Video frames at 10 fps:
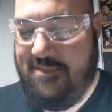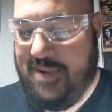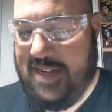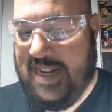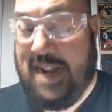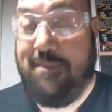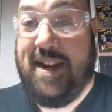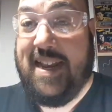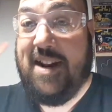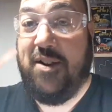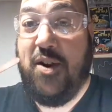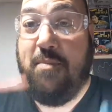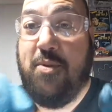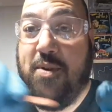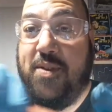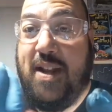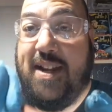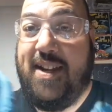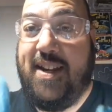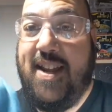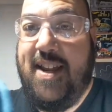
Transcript: but I make it out of cardboard so I could